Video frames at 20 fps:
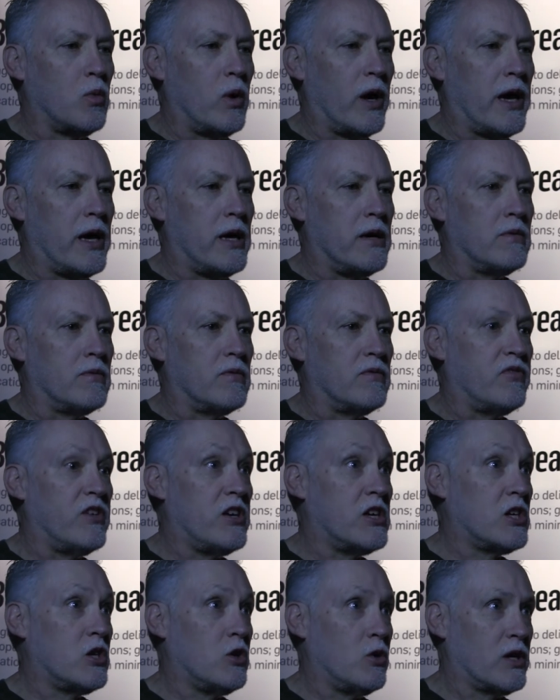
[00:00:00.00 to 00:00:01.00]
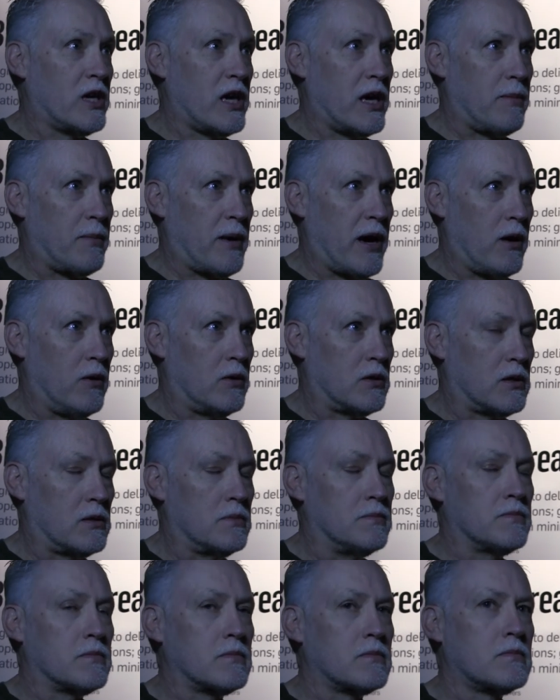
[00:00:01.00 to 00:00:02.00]
the way, VQ came out,
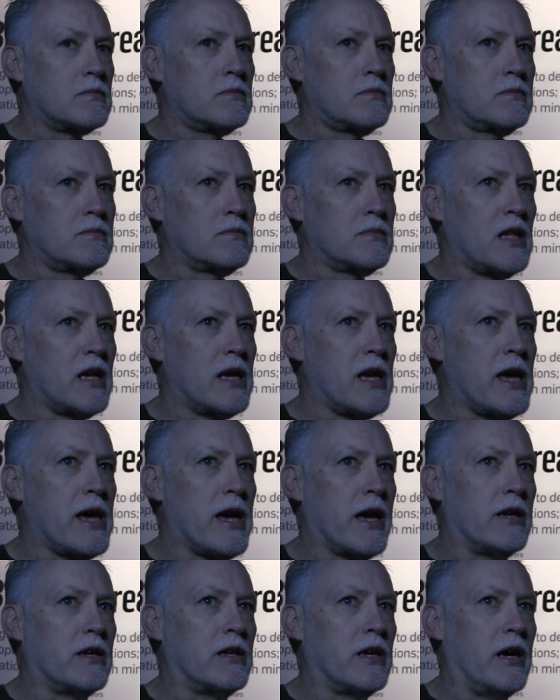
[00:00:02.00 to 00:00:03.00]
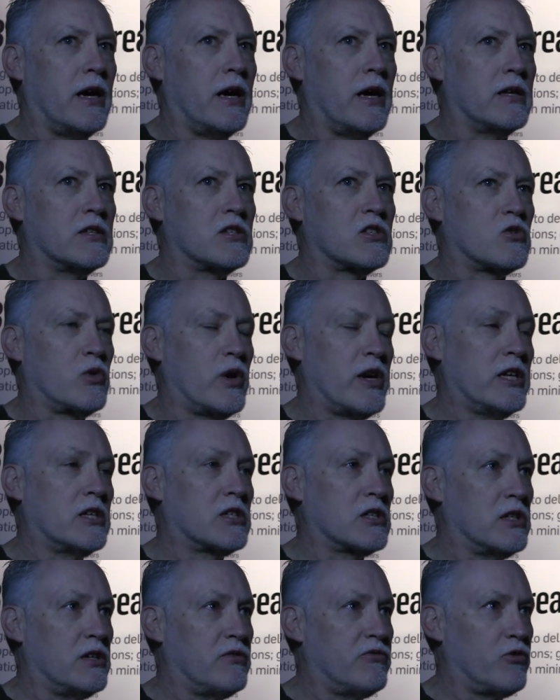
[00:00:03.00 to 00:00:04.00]
and
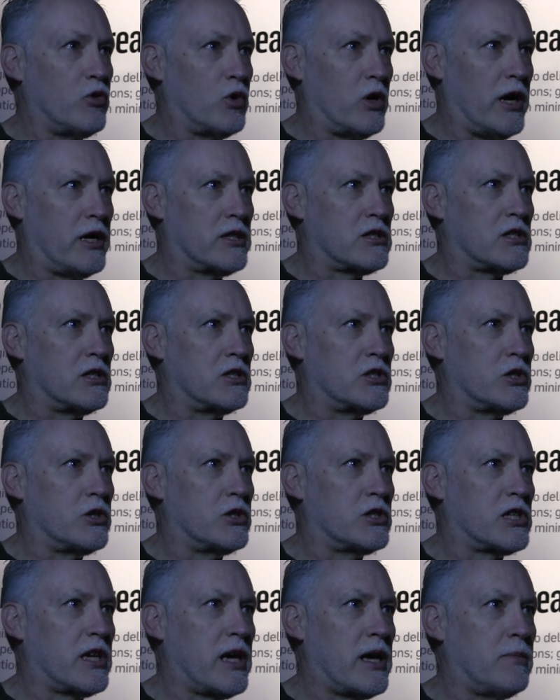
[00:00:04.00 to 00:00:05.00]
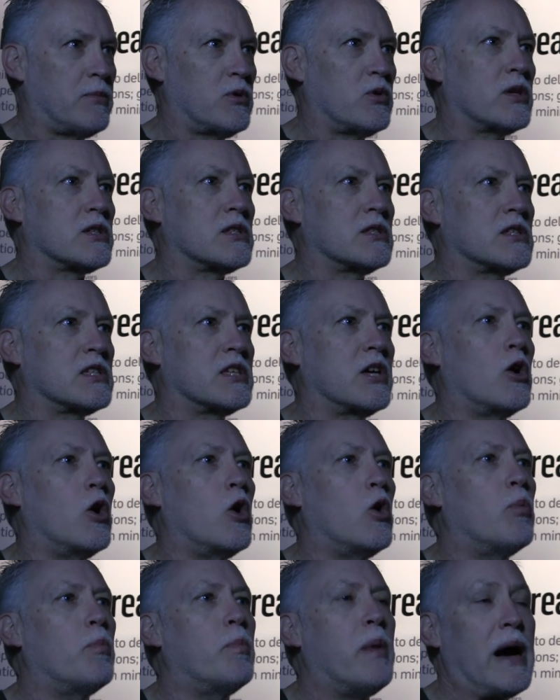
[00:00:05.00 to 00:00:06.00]
strangely for us, the church came to us and said,
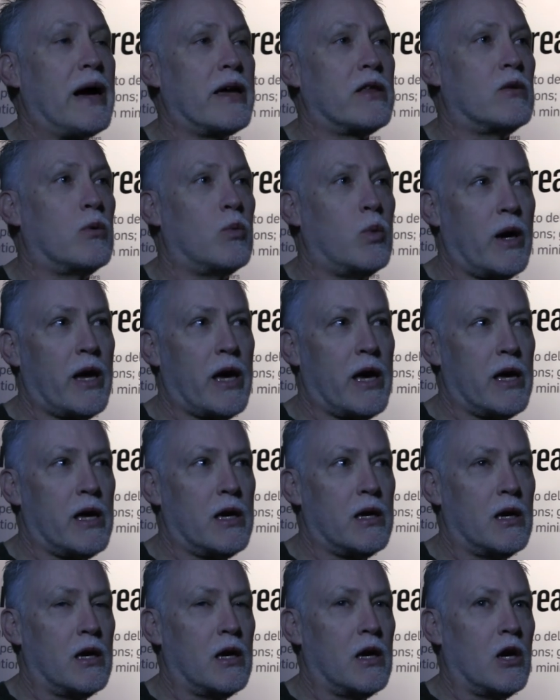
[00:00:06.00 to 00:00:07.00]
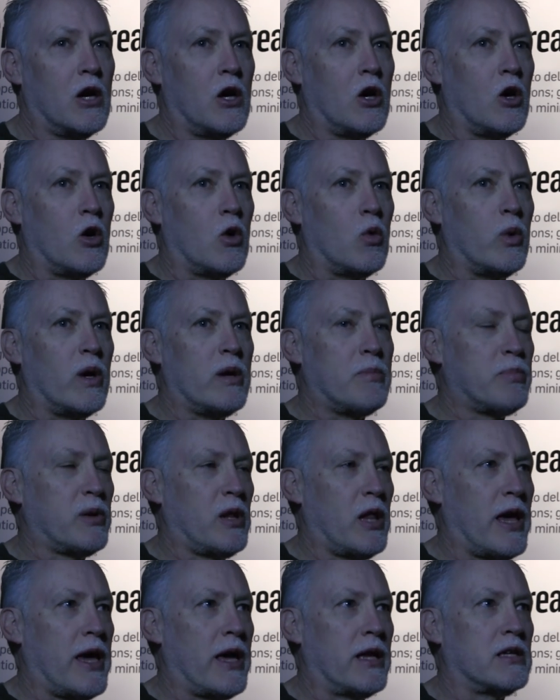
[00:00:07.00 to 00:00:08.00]
"Oh, by the way, we
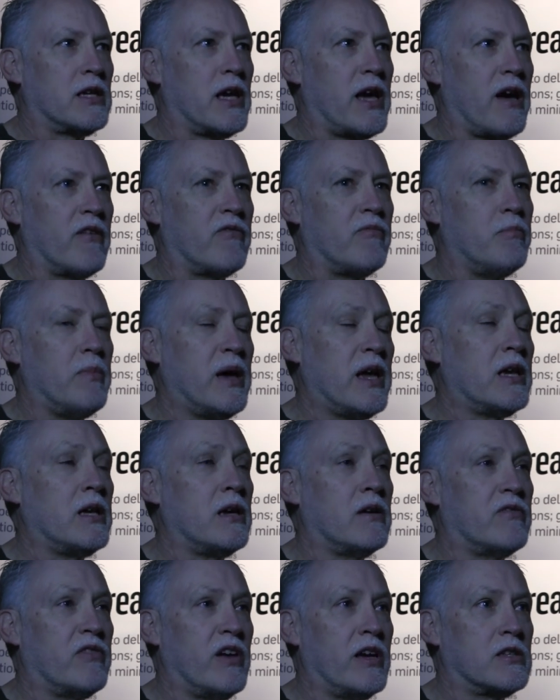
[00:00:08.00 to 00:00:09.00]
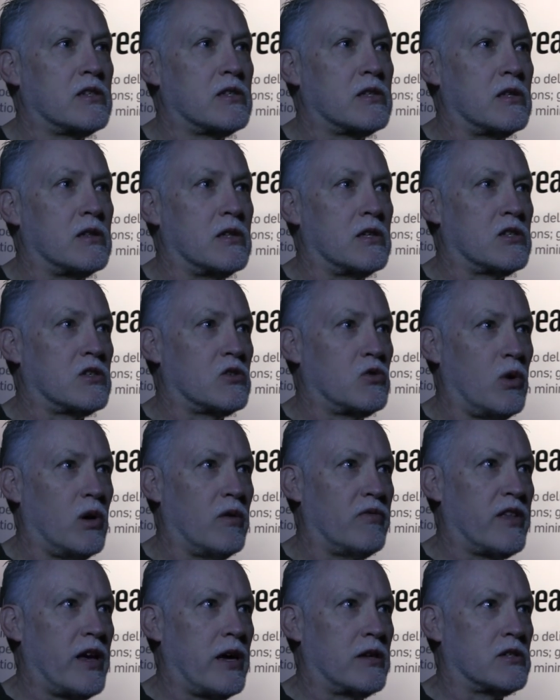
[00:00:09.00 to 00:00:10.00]
plan to have many events in this
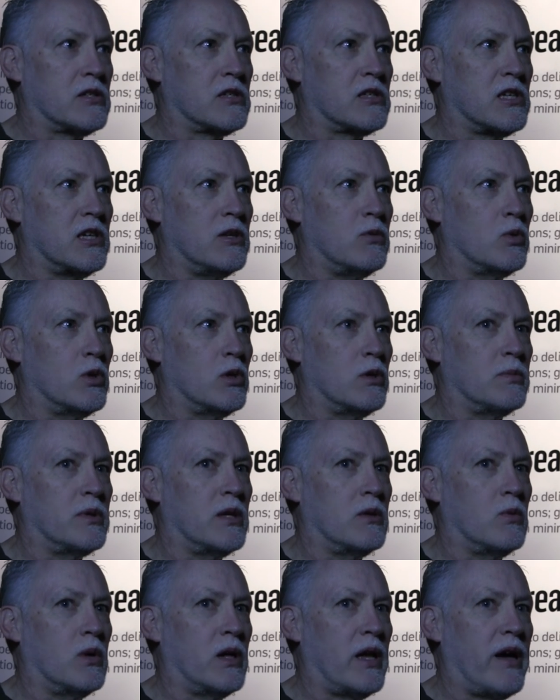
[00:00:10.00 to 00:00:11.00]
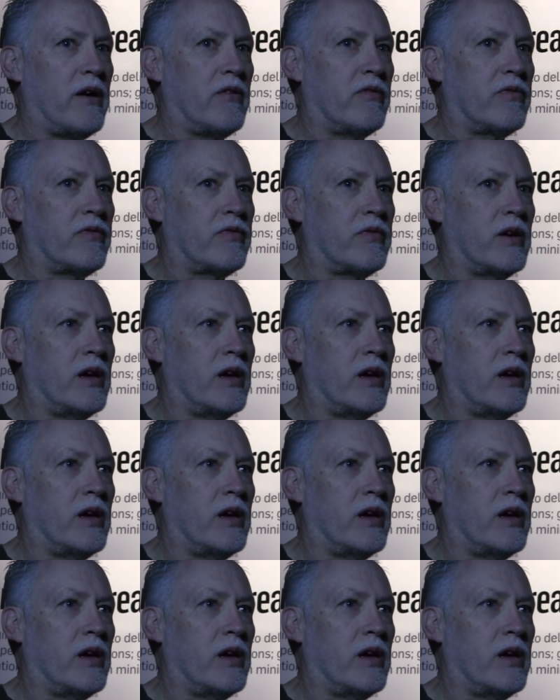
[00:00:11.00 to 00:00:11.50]
12,000 seat room that will have